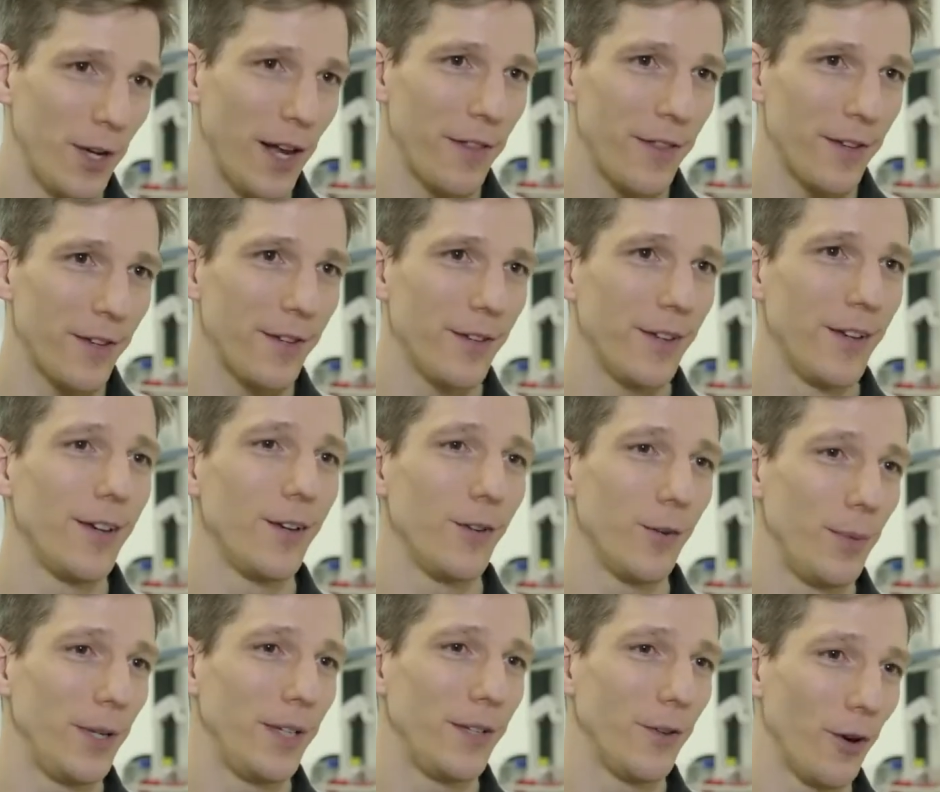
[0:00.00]
together, to
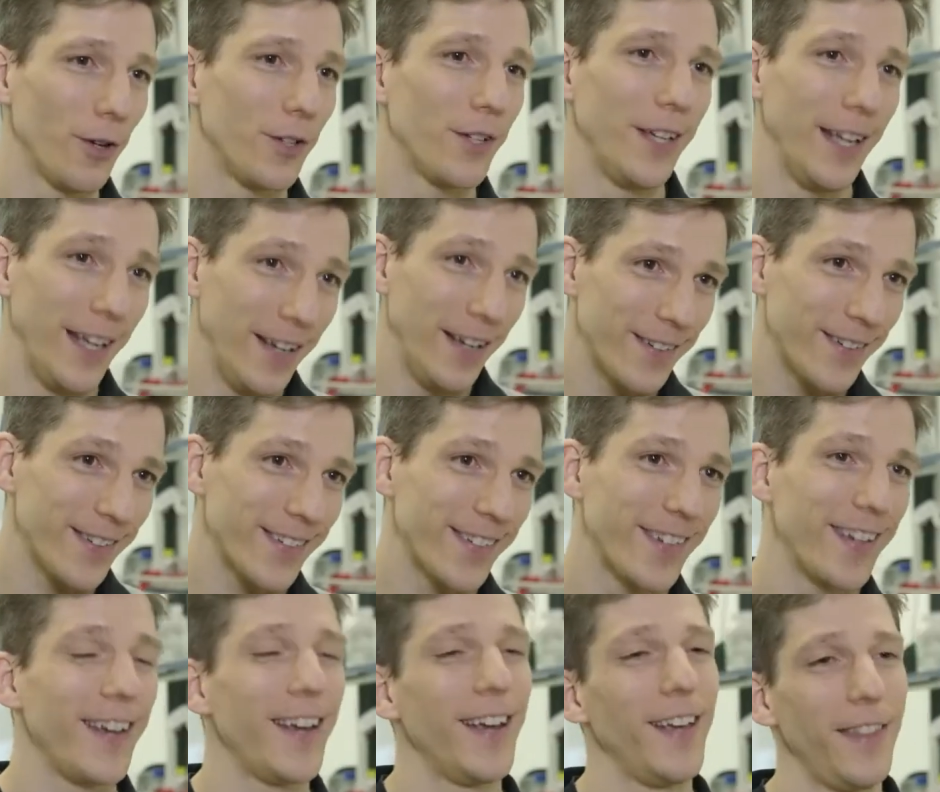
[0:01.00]
be taught in English,
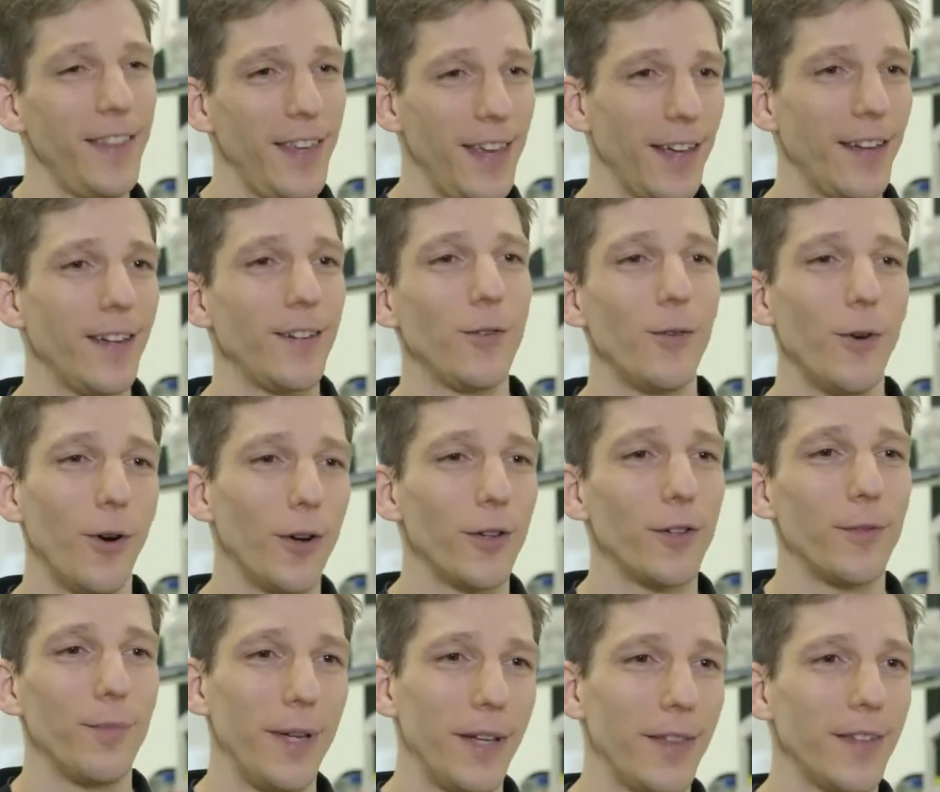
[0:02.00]
in the end to all
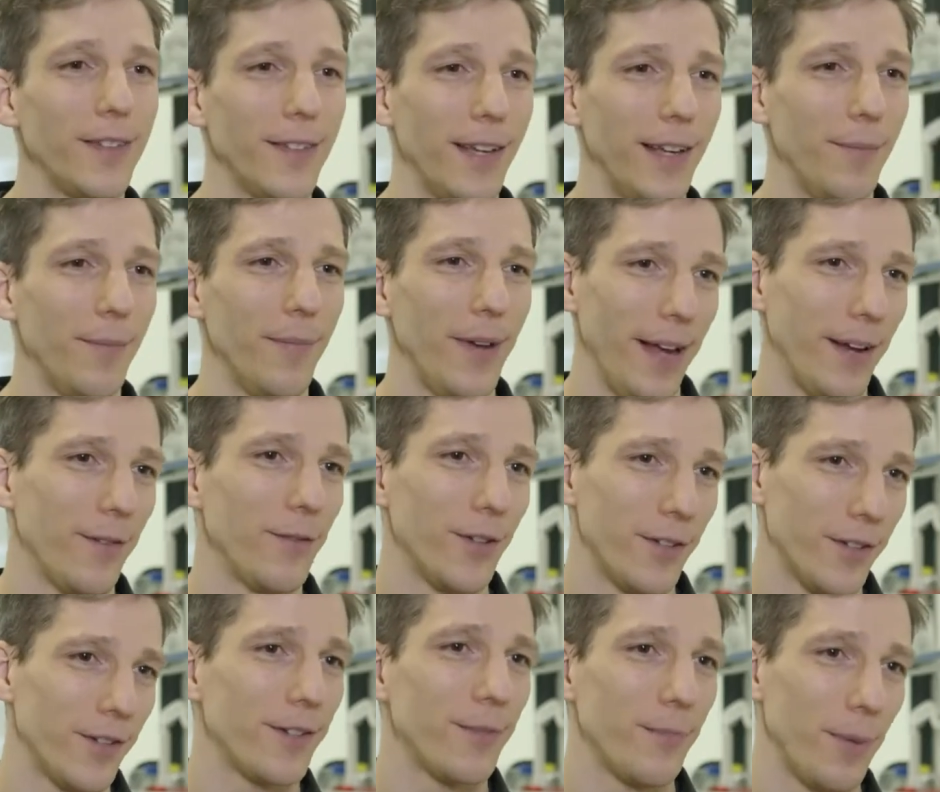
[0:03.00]
speak the same
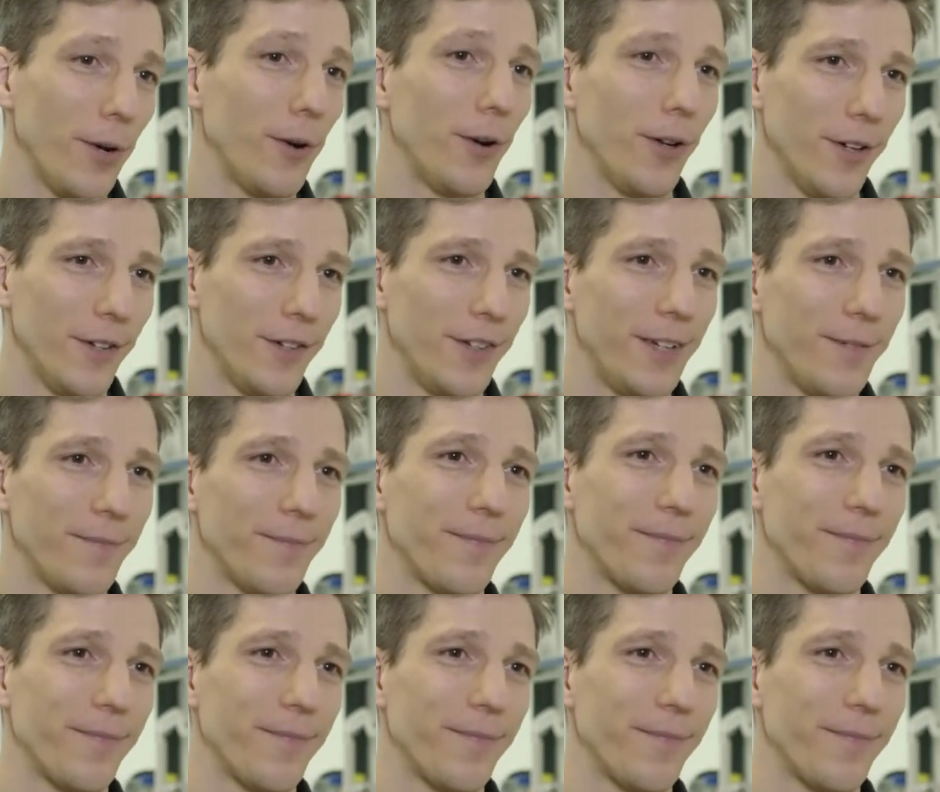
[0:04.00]
language, biology.